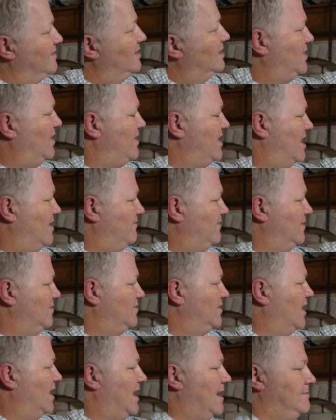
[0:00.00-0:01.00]
Done that a few
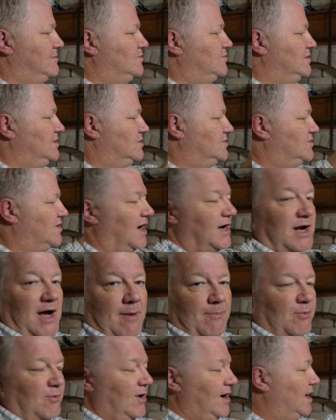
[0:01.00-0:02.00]
times when you're trying to
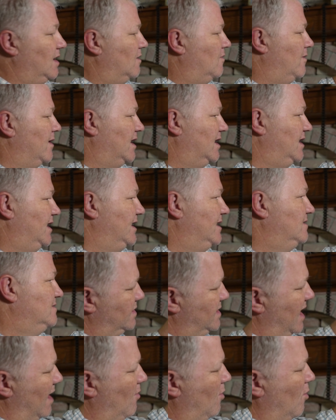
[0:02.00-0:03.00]
operate it quickly.
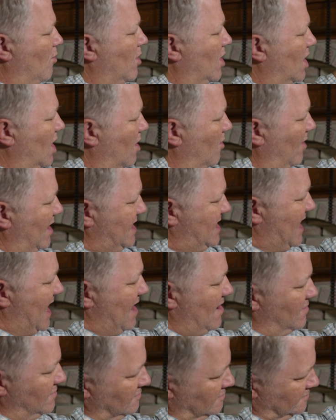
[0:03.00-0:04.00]
Now we'll work our way
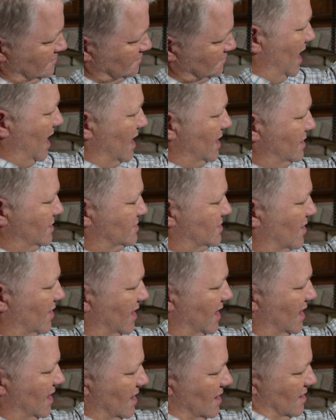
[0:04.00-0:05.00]
down and you start
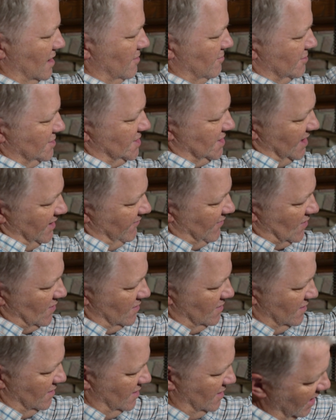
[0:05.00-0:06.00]
getting into the
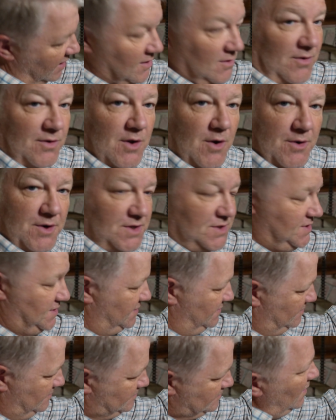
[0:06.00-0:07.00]
receiver, and you'll
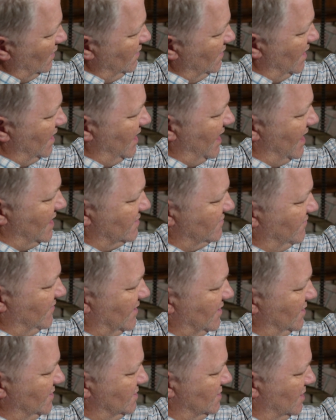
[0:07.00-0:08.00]
notice that it has
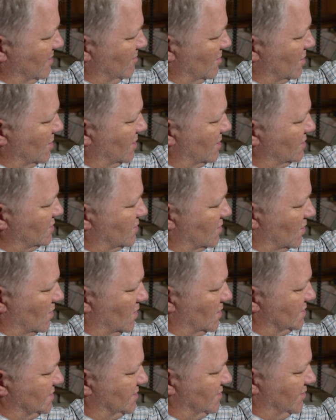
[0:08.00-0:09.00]
very similar
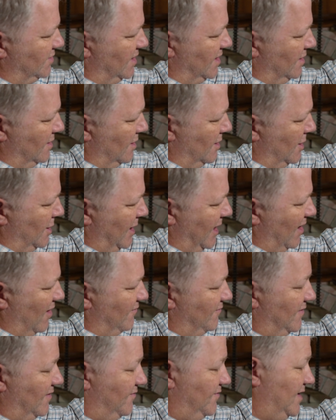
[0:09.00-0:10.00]
controls to an
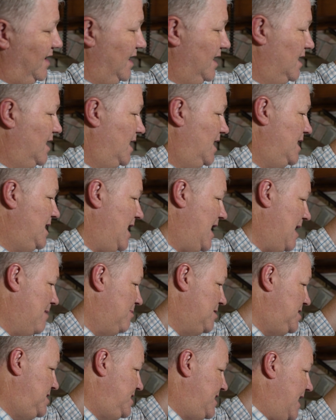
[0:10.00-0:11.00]
AR-15, an
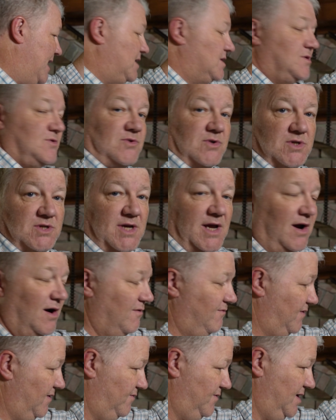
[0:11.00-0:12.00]
ambidextrous
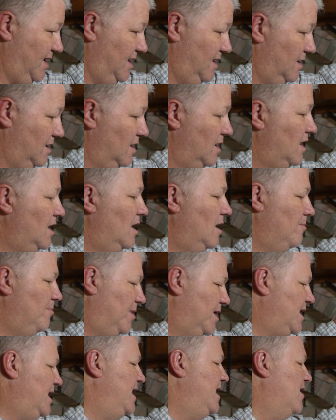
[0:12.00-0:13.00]
AR-15,
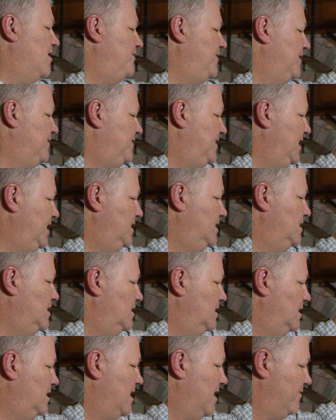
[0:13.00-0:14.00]
but an AR-15
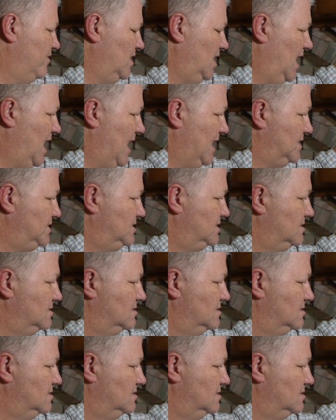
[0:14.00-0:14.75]
nevertheless.